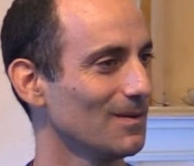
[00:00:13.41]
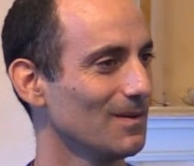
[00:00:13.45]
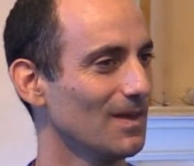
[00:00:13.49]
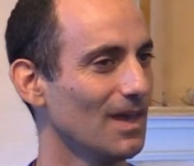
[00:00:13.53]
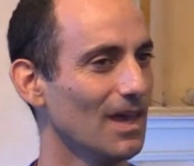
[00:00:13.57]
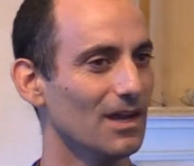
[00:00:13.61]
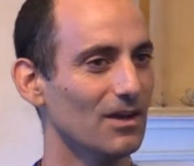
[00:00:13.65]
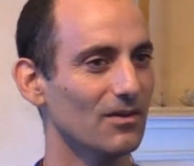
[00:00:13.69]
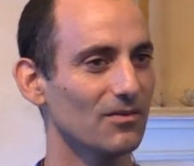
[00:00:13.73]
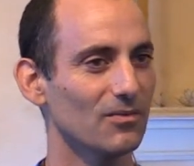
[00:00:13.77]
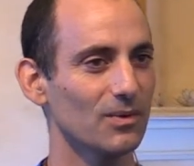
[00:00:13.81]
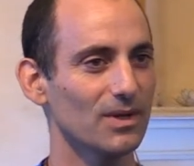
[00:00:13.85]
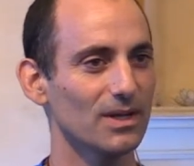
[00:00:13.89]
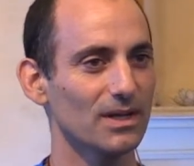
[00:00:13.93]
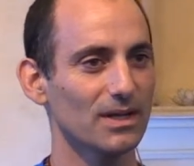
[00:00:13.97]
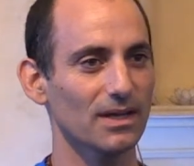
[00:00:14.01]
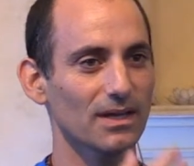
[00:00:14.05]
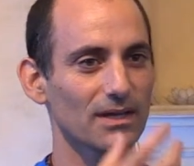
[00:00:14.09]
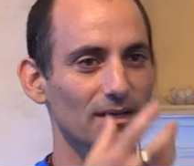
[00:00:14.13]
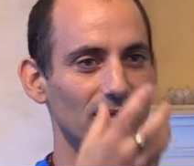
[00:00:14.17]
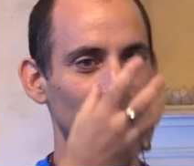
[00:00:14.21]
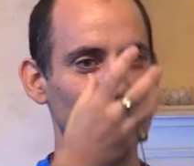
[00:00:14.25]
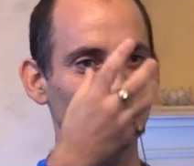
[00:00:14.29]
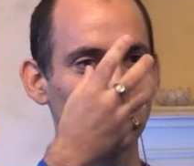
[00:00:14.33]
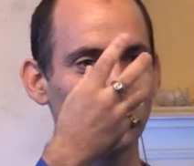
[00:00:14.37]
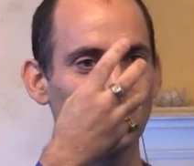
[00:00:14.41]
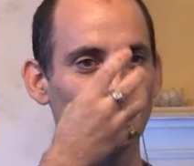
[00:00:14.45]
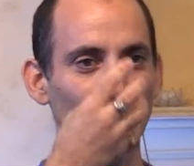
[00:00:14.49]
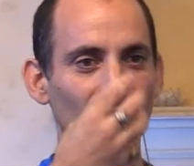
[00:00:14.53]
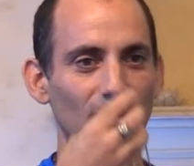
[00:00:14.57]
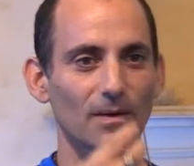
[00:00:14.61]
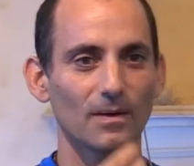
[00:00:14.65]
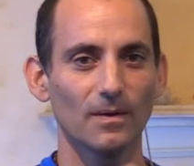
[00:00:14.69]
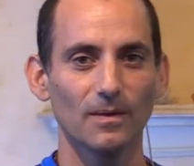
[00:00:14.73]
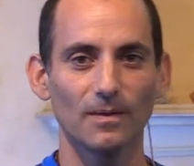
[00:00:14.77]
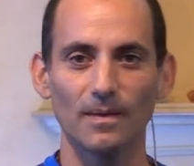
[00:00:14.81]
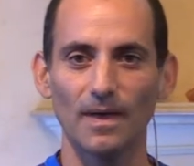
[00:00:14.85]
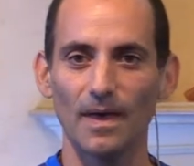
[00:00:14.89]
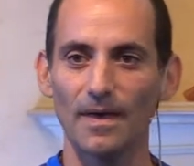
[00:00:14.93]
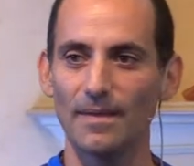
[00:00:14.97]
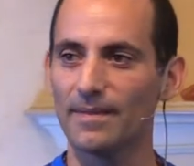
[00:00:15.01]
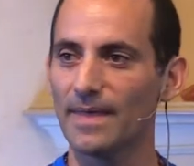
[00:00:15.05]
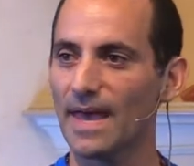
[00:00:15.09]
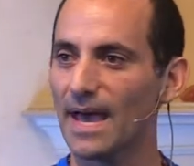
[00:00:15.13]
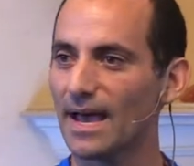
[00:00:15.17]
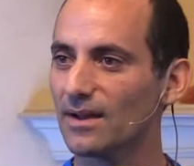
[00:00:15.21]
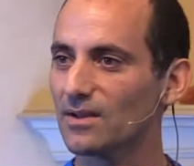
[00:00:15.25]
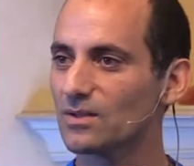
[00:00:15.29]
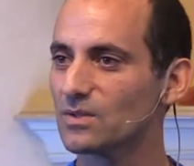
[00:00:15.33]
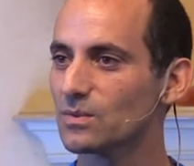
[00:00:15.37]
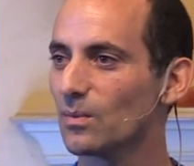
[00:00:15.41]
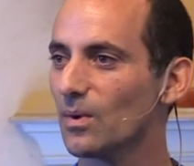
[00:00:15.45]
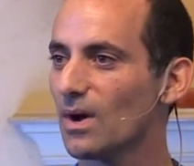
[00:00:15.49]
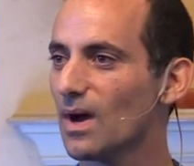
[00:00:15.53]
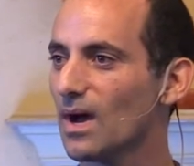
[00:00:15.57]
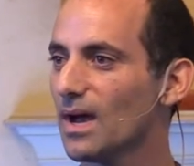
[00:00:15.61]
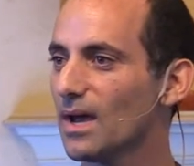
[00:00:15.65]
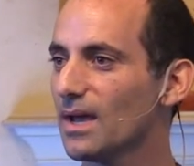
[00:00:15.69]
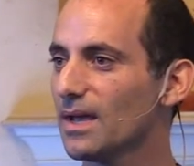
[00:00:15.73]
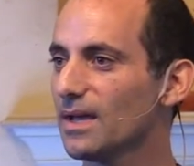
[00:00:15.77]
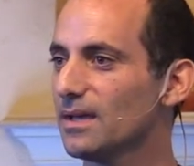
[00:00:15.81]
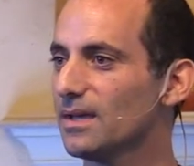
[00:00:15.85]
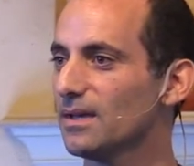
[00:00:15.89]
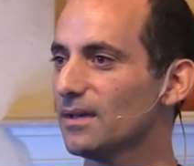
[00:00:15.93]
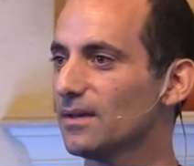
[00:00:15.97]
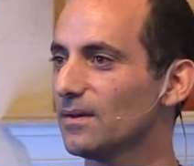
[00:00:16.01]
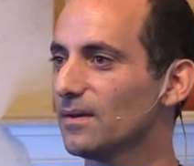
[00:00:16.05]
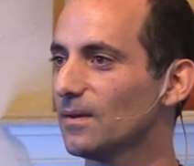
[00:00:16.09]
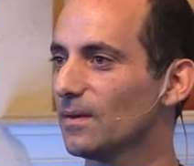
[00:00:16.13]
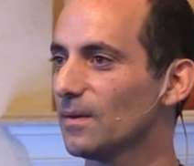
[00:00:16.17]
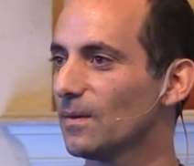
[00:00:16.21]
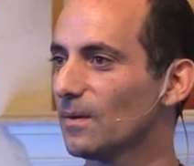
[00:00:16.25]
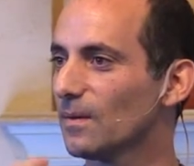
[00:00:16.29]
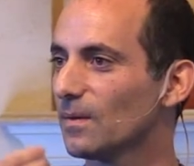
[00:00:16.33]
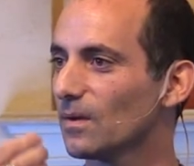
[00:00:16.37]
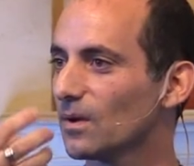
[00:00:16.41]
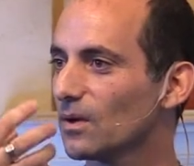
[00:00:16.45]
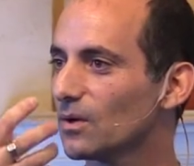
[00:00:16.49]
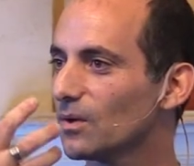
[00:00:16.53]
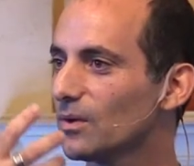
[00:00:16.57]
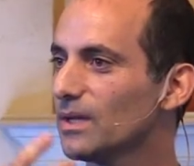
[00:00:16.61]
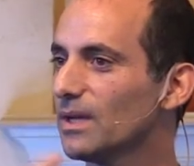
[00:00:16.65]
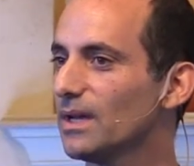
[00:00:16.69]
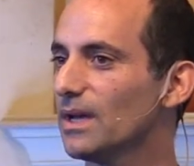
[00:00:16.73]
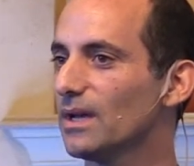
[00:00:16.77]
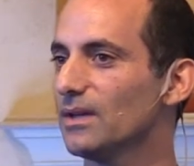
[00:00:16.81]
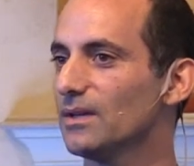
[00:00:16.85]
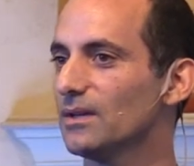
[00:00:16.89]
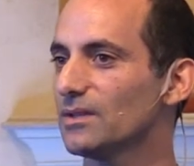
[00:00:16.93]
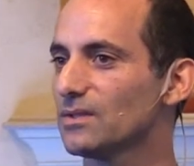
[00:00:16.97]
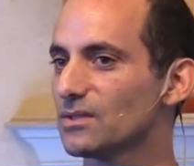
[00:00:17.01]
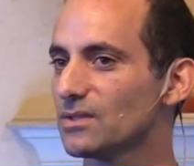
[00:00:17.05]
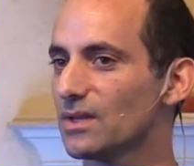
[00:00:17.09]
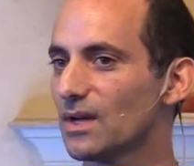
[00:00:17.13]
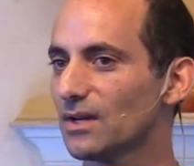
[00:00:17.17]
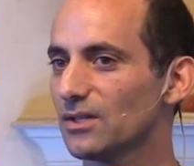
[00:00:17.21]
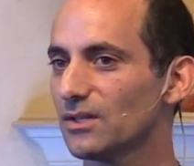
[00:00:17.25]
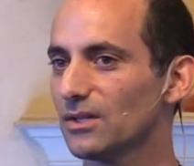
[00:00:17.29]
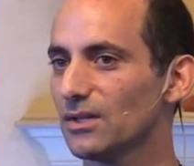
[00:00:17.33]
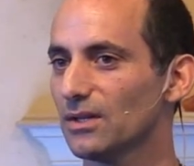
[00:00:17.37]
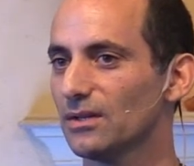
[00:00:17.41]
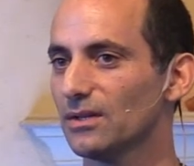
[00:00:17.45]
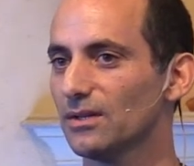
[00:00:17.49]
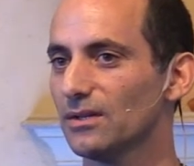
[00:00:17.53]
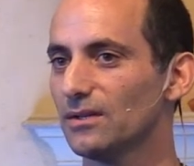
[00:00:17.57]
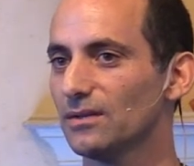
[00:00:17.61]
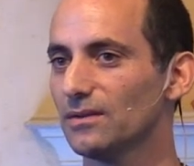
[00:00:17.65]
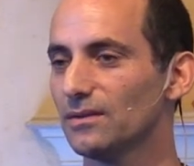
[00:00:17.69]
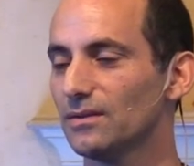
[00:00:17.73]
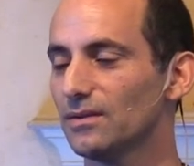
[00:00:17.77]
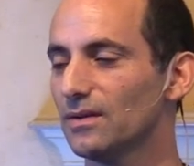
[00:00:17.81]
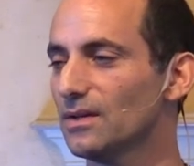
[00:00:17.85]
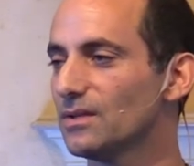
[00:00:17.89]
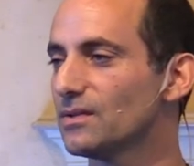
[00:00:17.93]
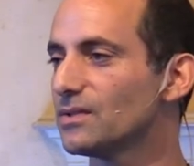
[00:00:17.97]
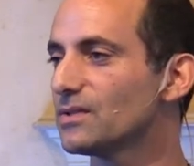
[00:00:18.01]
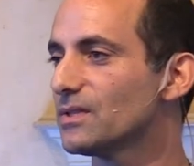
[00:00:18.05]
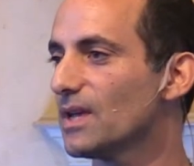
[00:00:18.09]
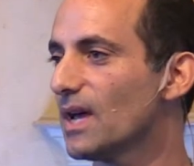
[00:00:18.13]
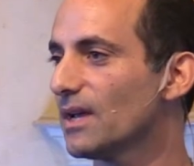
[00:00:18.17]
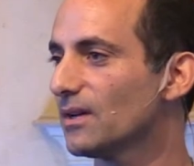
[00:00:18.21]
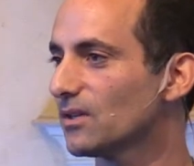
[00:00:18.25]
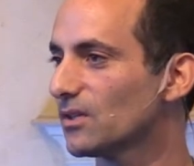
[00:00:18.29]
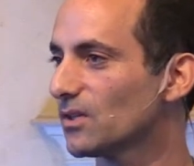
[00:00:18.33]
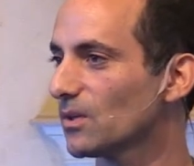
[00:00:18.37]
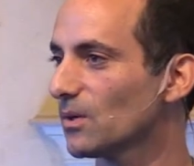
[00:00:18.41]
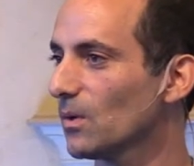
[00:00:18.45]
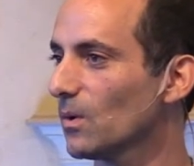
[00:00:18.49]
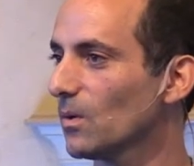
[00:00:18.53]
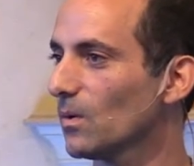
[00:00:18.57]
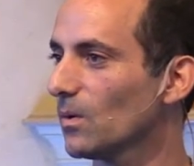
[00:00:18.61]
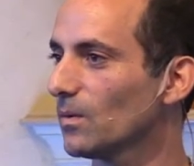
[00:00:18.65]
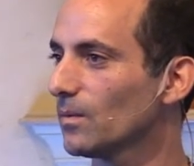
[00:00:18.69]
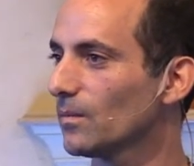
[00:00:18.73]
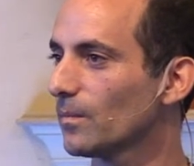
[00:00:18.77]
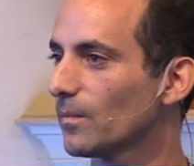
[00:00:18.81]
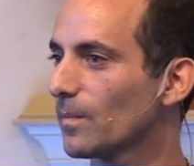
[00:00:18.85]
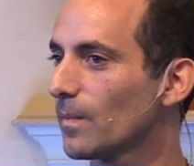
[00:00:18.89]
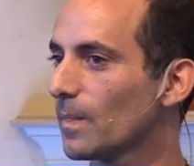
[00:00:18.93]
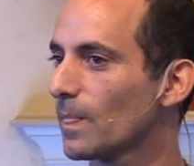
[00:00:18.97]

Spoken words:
And if we can, and that is why Kriya is such an essential